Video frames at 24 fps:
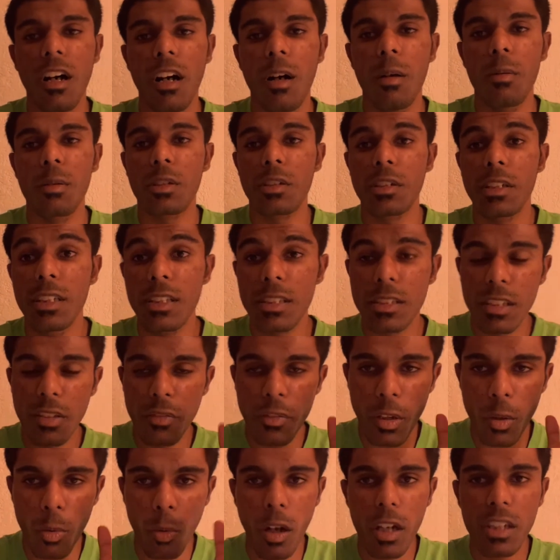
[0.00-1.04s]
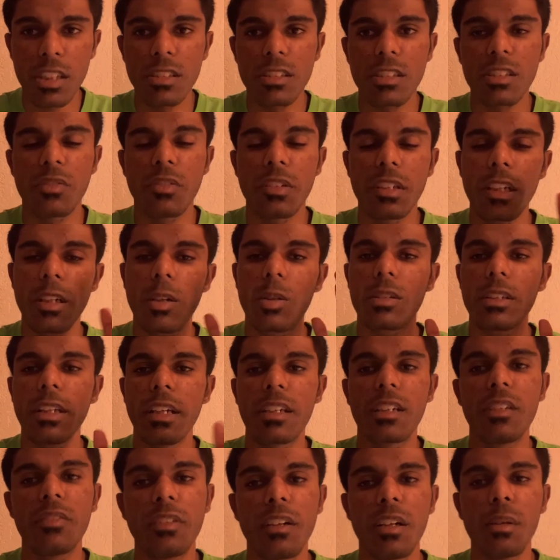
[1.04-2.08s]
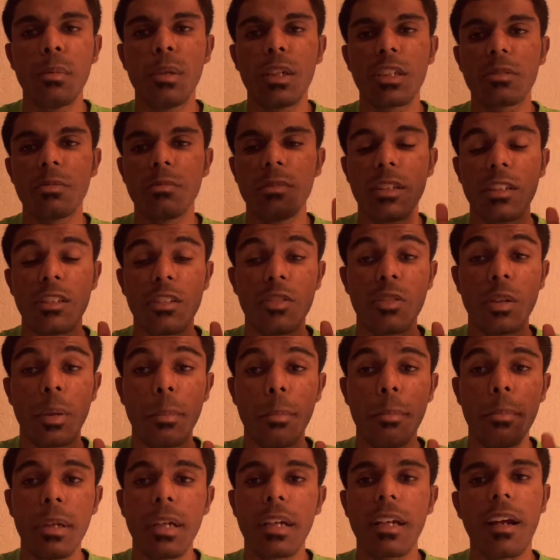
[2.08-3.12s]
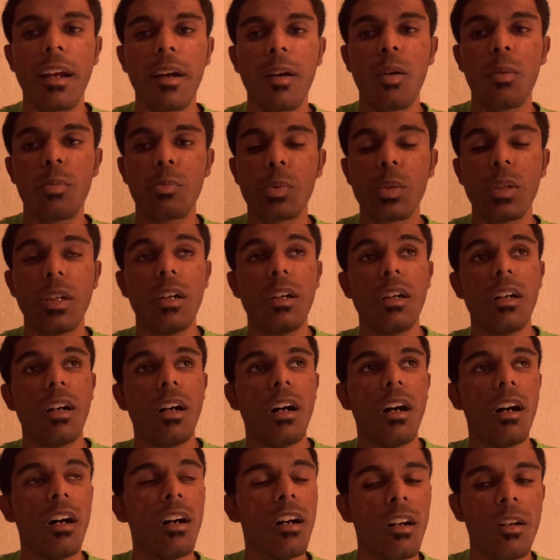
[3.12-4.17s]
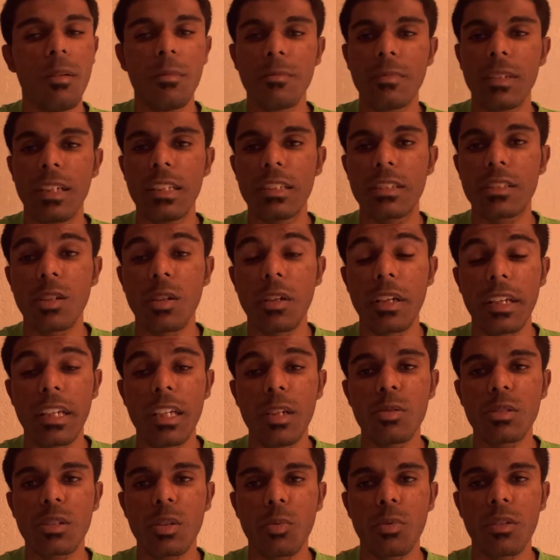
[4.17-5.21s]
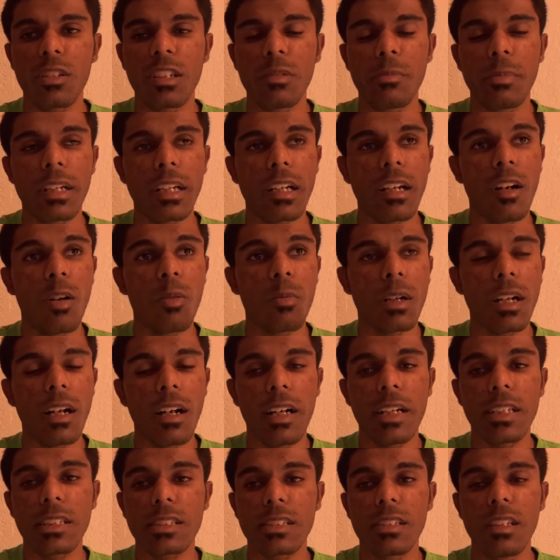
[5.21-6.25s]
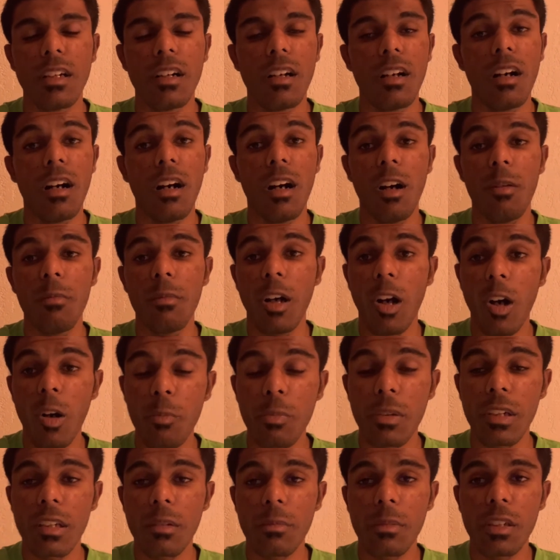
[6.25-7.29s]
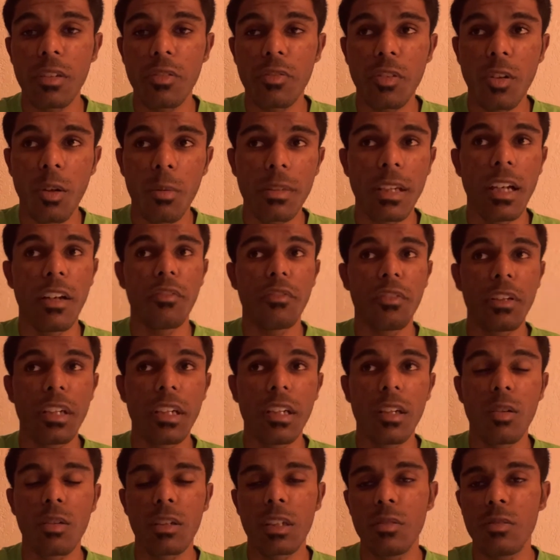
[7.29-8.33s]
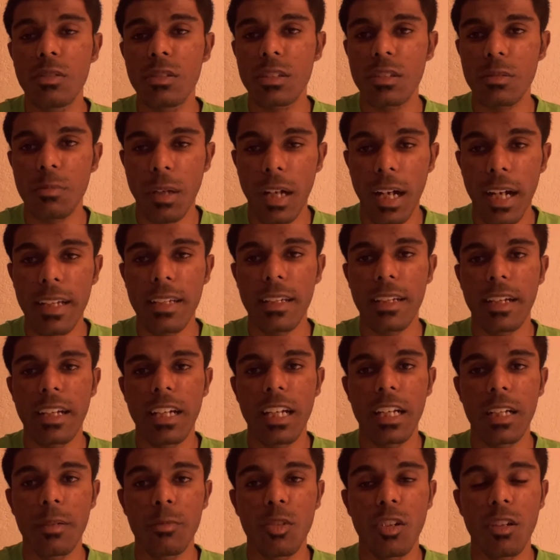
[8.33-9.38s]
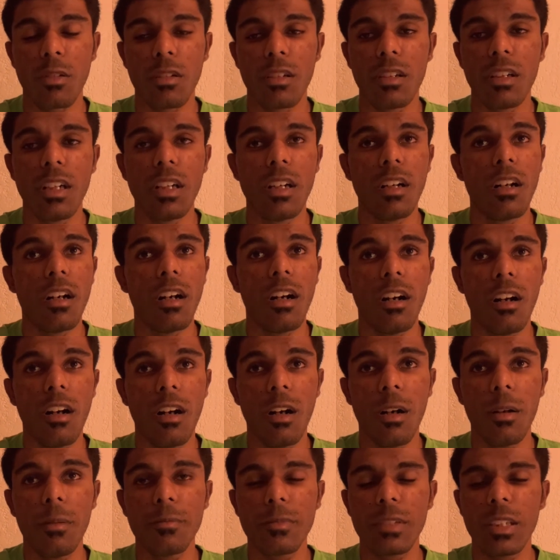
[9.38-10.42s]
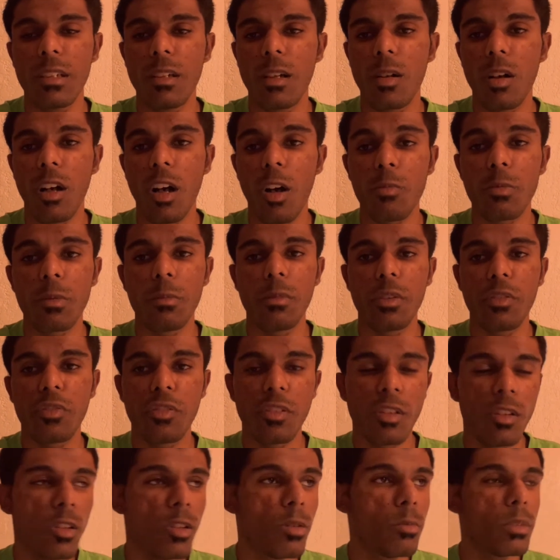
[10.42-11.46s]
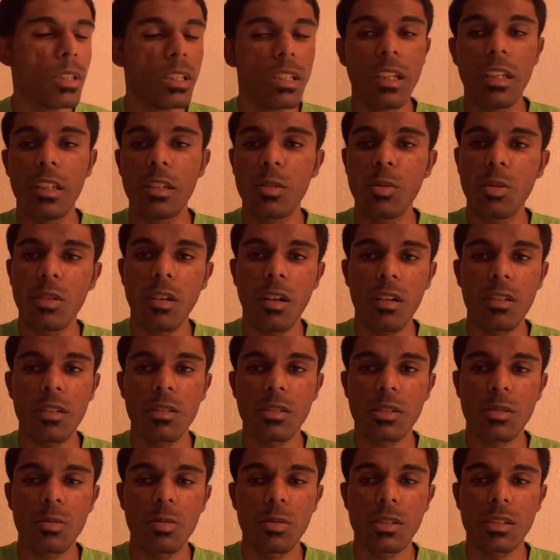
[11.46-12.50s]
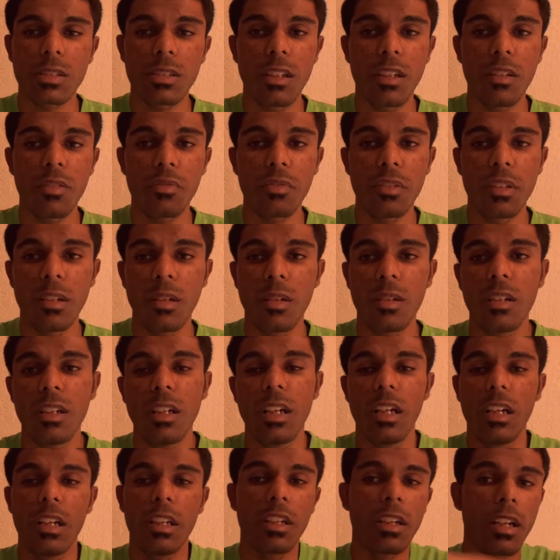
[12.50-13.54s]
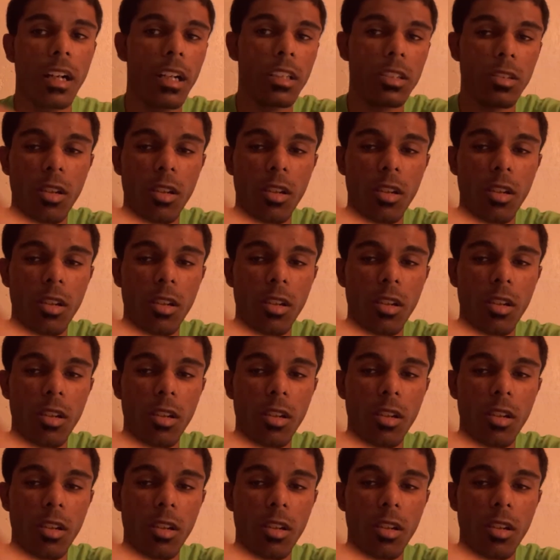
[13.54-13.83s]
Chris, if you're watching this video, thank you very much, man. You're a big help. And so yeah, he was a really big help, guys. Helping me film that video. He was behind the camera, helping me film and doing all those cool stuff. You guys, all